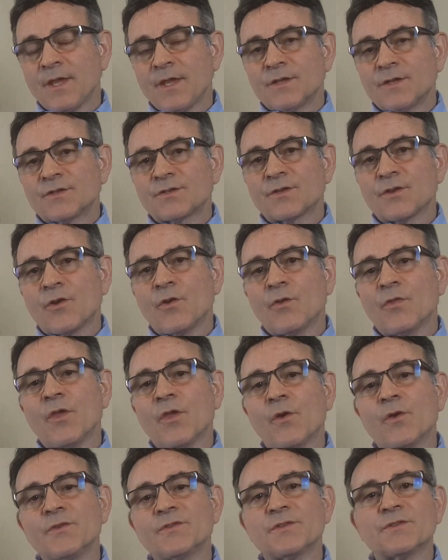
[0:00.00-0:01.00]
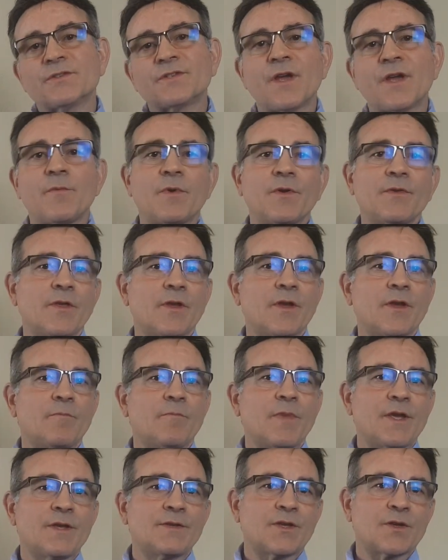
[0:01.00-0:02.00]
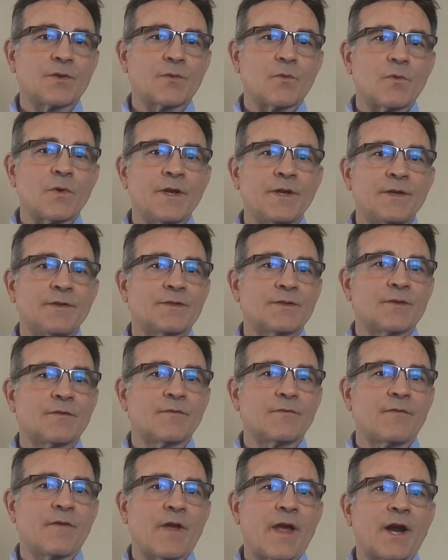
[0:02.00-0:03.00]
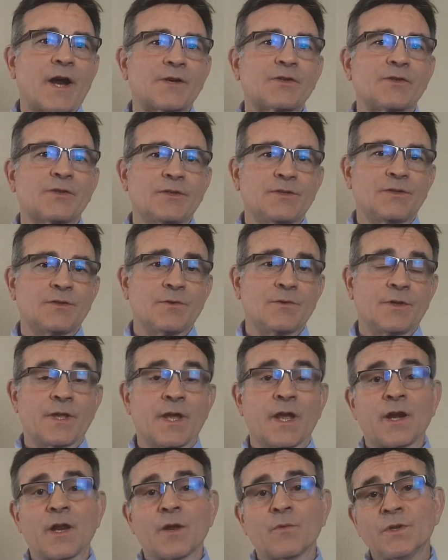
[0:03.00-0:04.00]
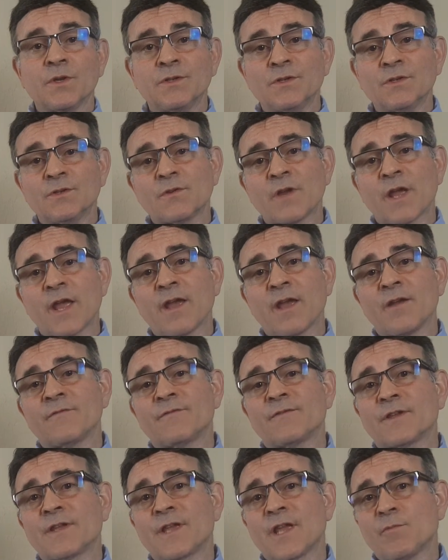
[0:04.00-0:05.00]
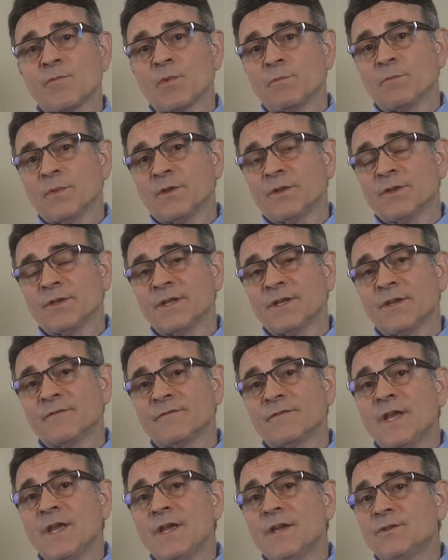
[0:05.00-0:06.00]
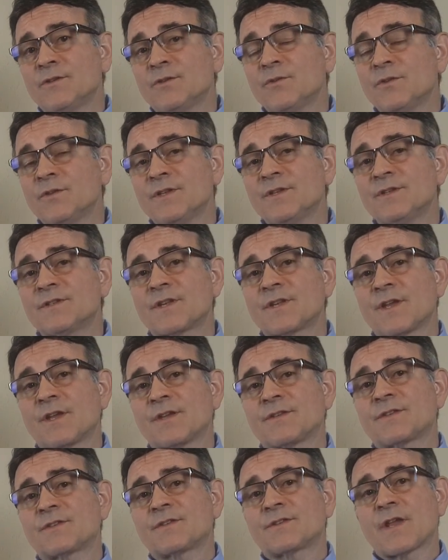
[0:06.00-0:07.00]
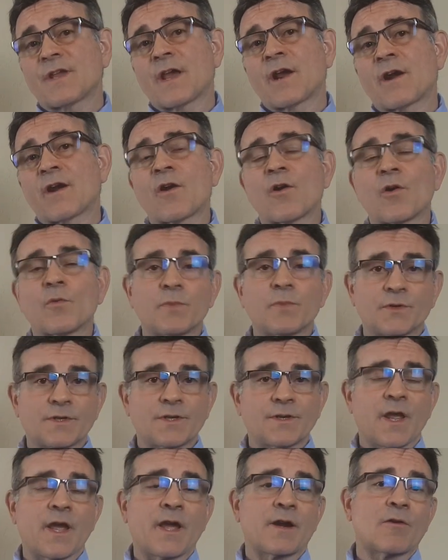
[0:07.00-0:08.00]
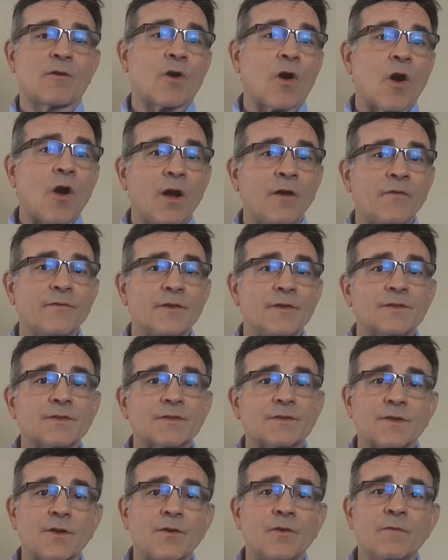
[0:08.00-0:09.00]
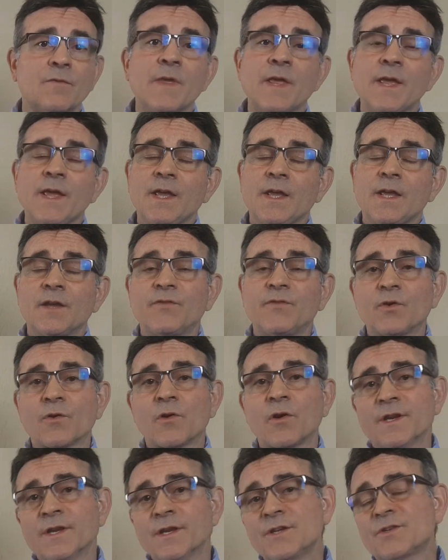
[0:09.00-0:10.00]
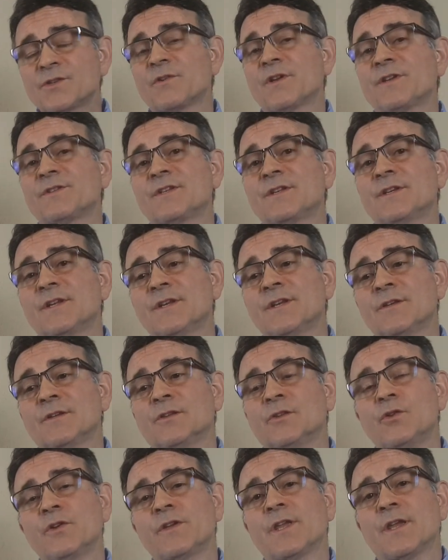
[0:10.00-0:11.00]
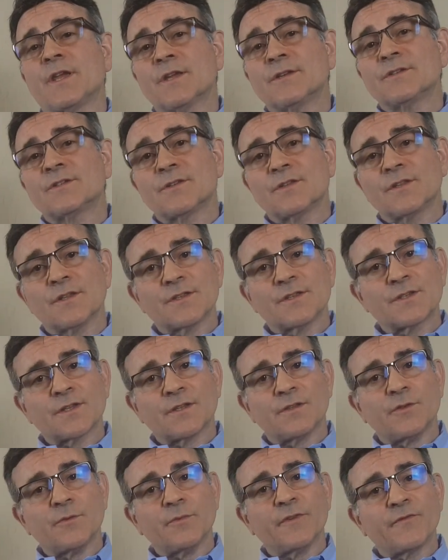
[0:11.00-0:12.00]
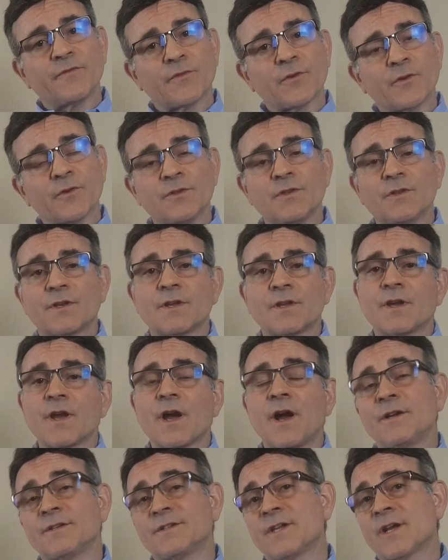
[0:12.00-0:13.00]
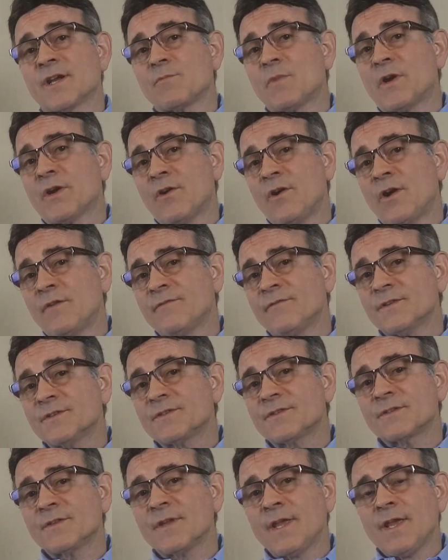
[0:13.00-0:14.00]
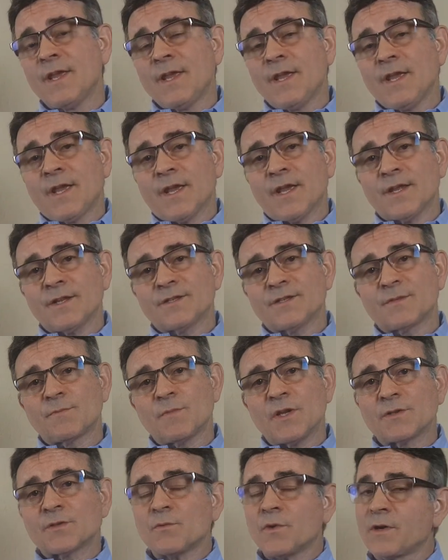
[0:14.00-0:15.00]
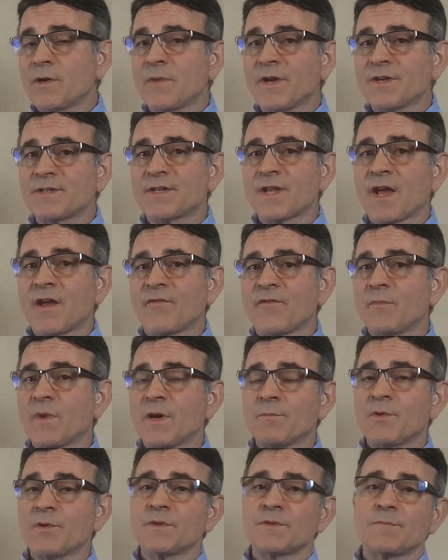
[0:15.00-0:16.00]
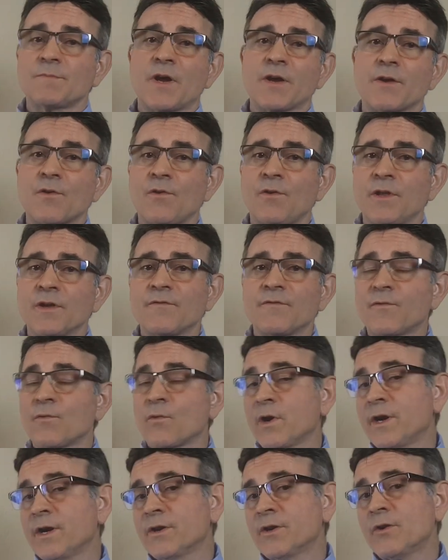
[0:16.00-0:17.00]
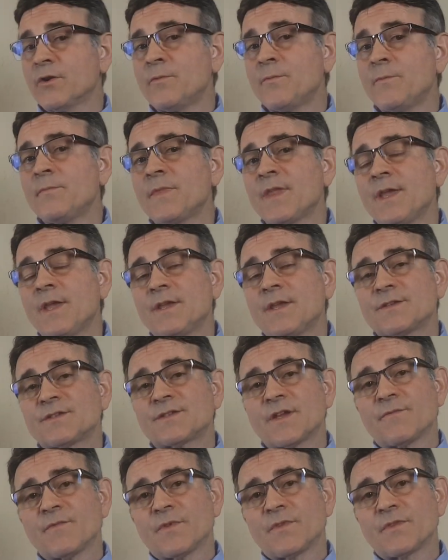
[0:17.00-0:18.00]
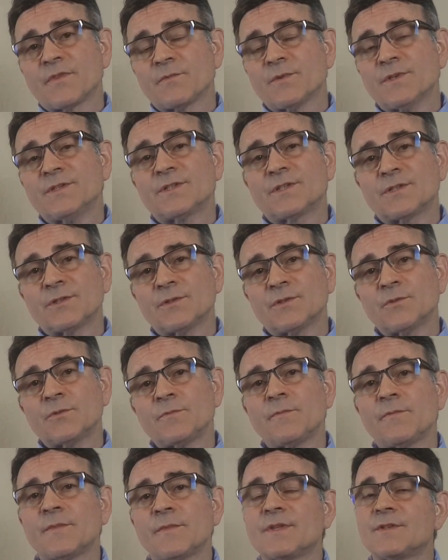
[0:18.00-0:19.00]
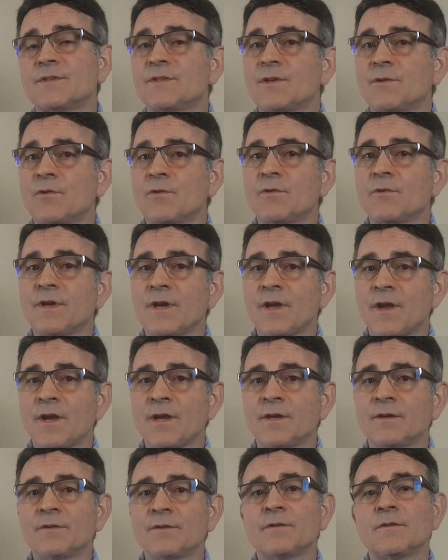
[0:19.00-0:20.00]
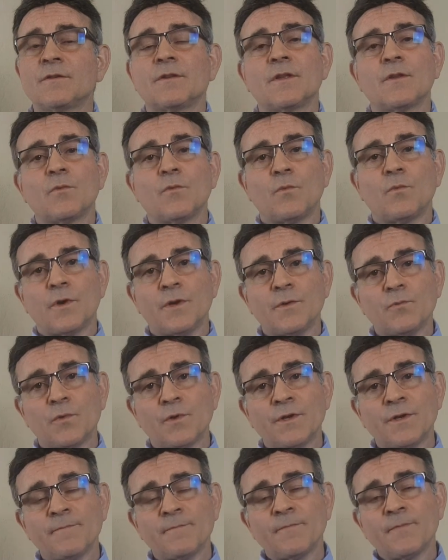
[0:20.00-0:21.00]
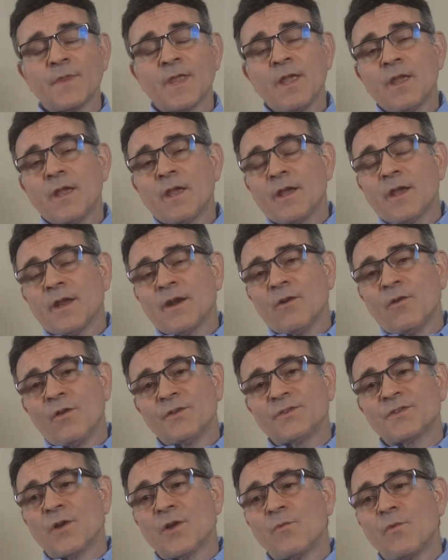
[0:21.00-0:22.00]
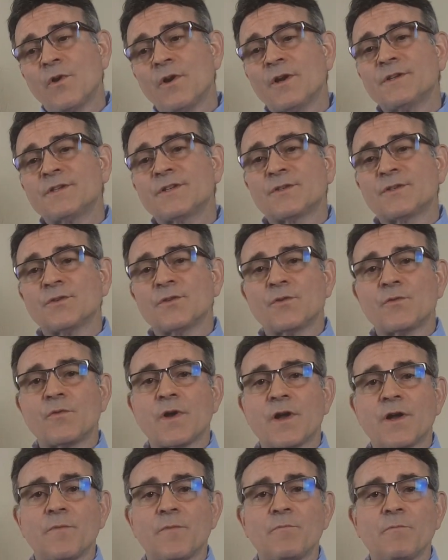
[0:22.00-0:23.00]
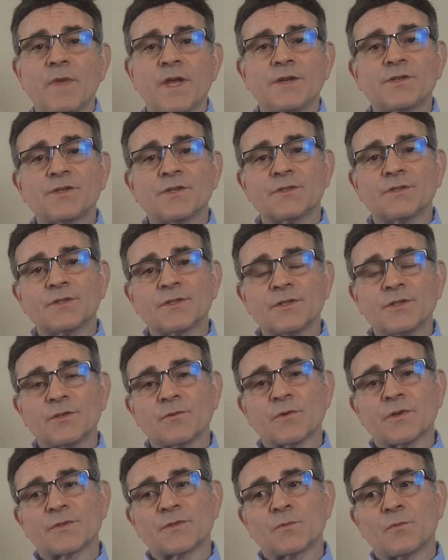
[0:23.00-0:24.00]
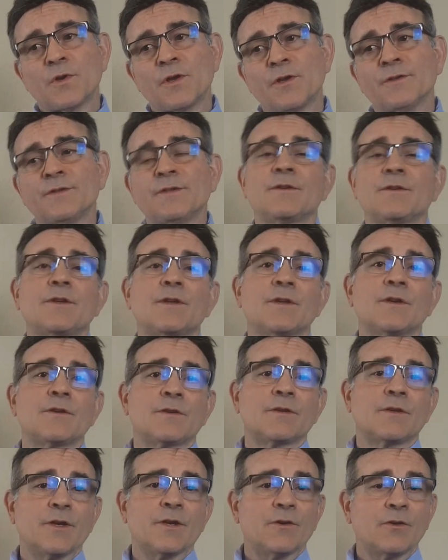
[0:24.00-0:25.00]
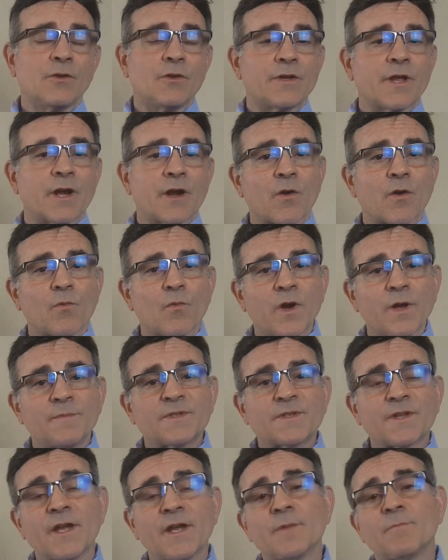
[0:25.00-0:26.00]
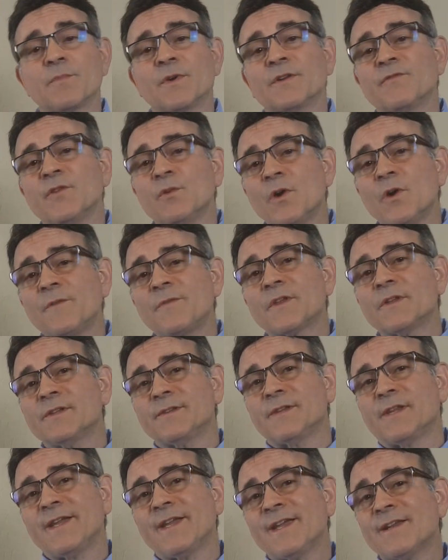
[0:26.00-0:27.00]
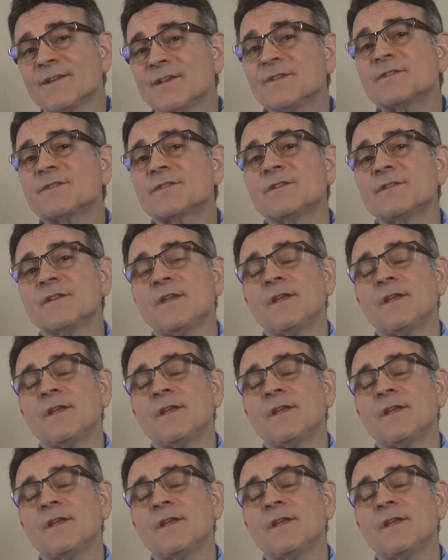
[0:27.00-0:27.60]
So those are some of the basic ways of actually doing that. And we do have the capability of doing these tests at our office. So if you're interested in looking into this a little bit further, you can contact my office and speak to one of my staff members by calling 480-732-0911. And also I wanted to mention to you as well, you can look at our website, but if you want the latest